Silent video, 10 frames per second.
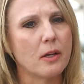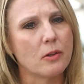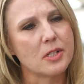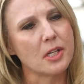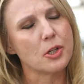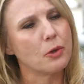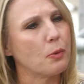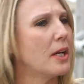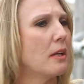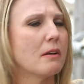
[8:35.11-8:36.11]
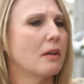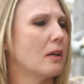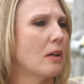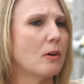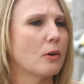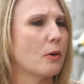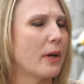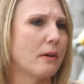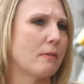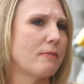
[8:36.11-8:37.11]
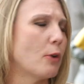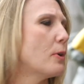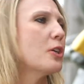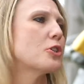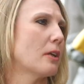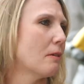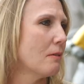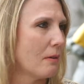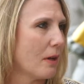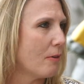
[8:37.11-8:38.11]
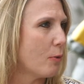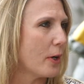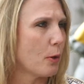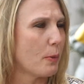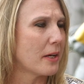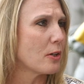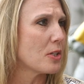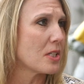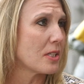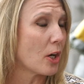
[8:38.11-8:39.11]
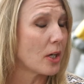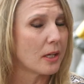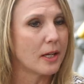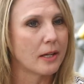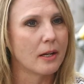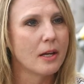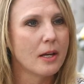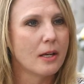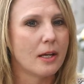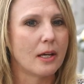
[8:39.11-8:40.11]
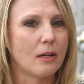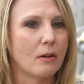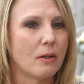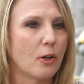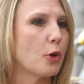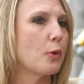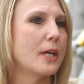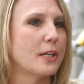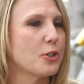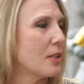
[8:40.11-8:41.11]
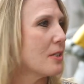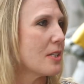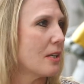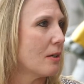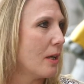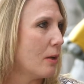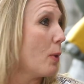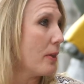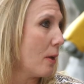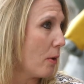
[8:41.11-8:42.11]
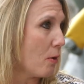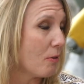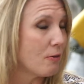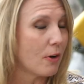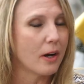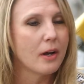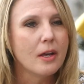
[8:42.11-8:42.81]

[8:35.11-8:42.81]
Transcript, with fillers: There was such a great, you know, great foundation of where the Renards started and and their creations and, and what they were known for.